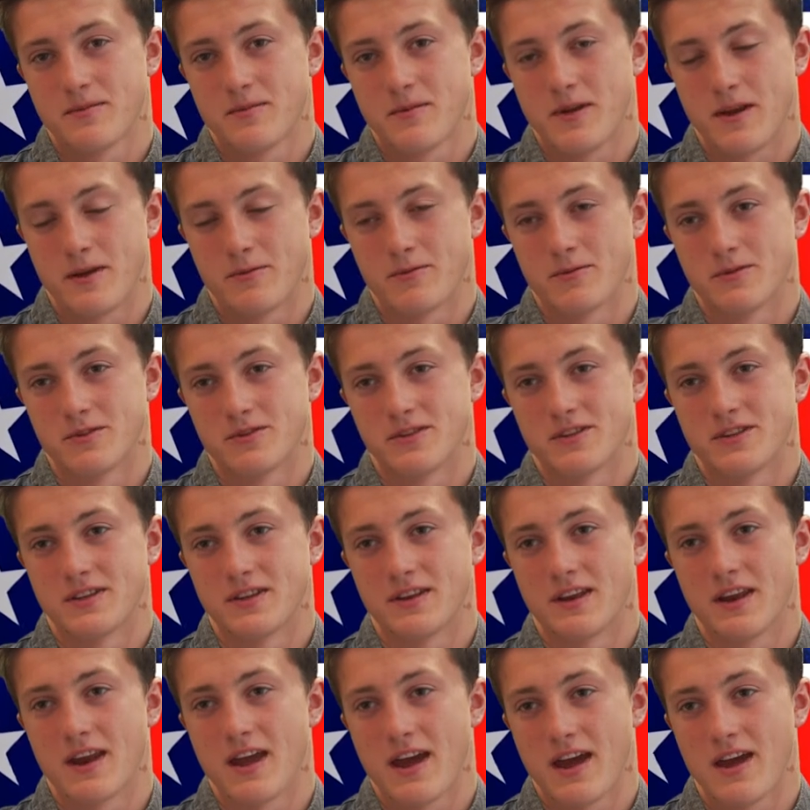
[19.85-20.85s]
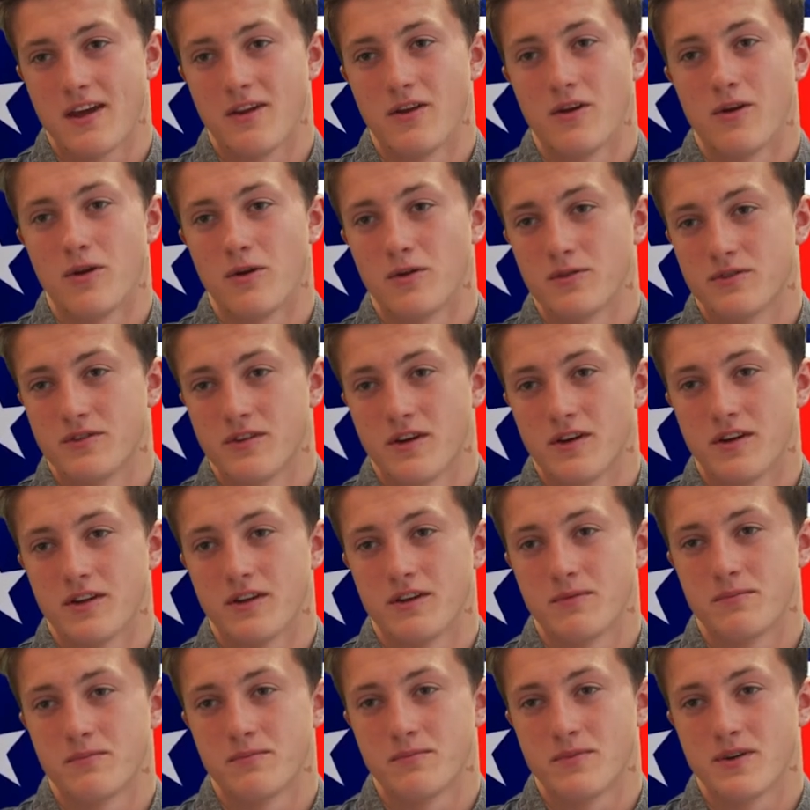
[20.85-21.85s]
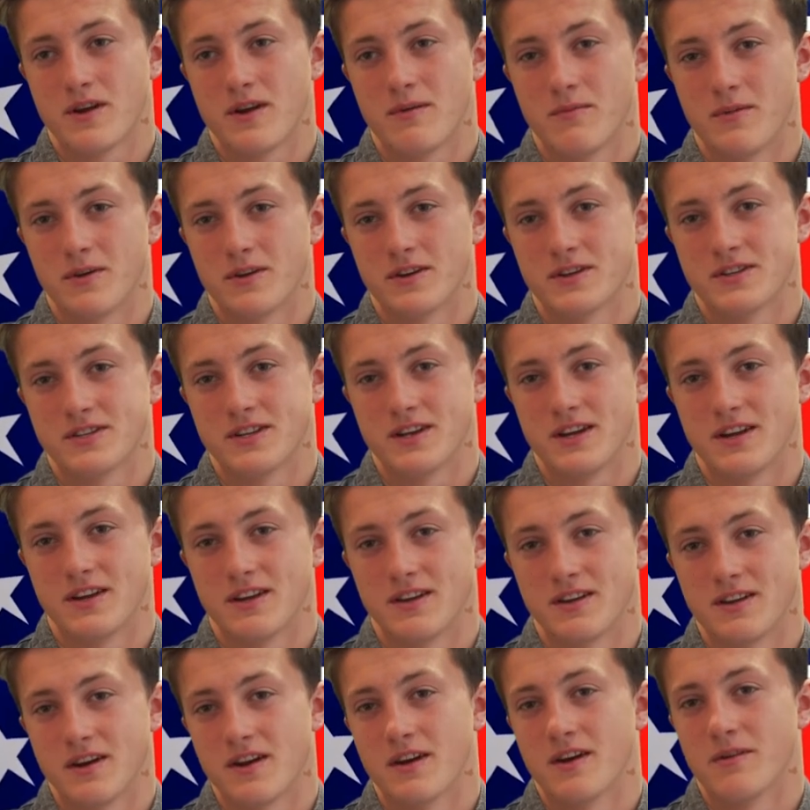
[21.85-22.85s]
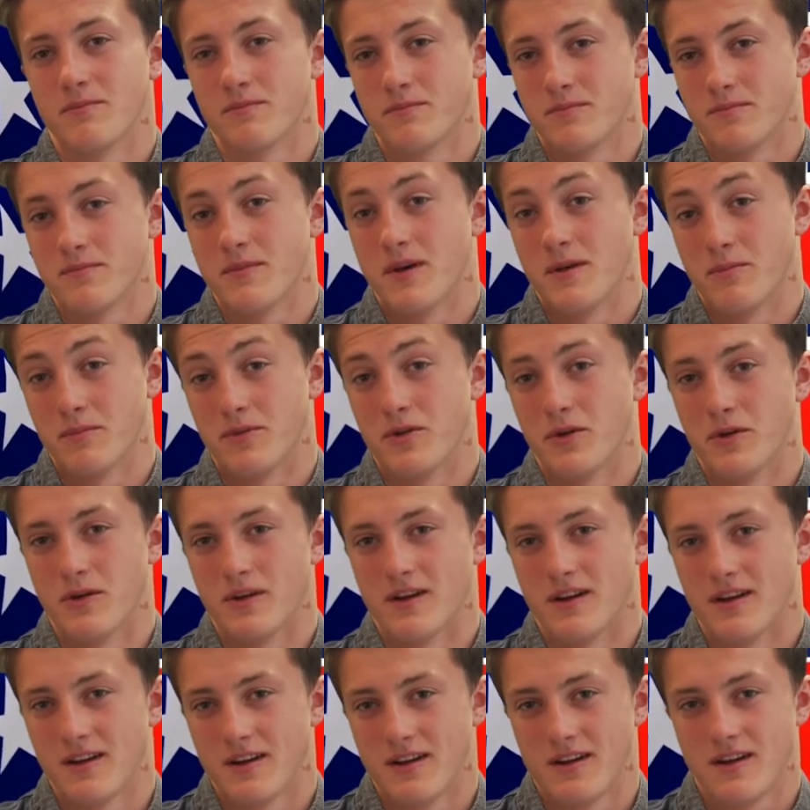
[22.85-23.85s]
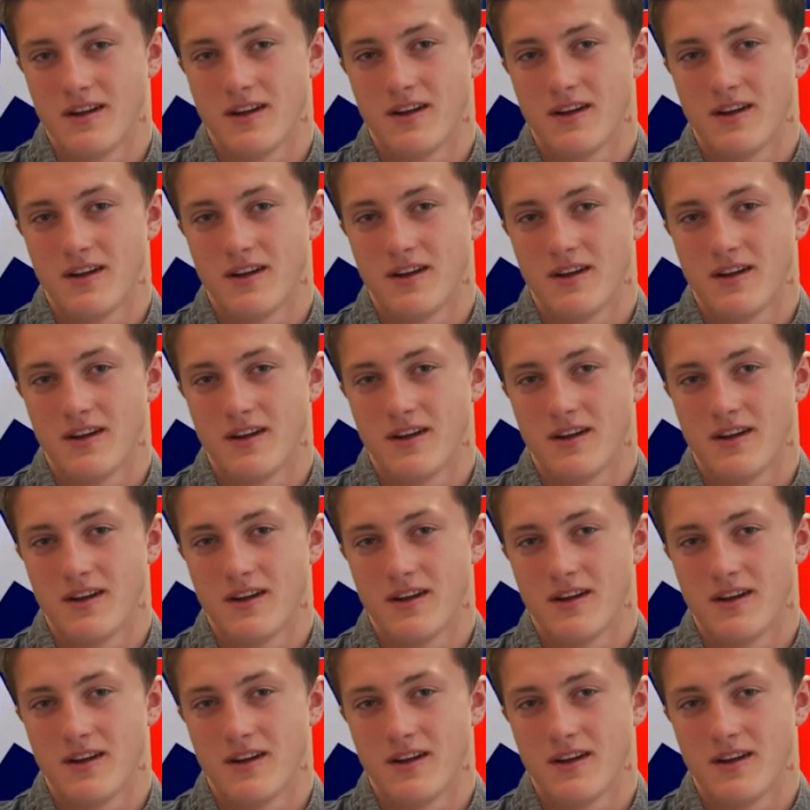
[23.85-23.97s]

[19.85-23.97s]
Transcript: papers and getting it all done and pretty much saying, yeah, I'm, I'm doing it,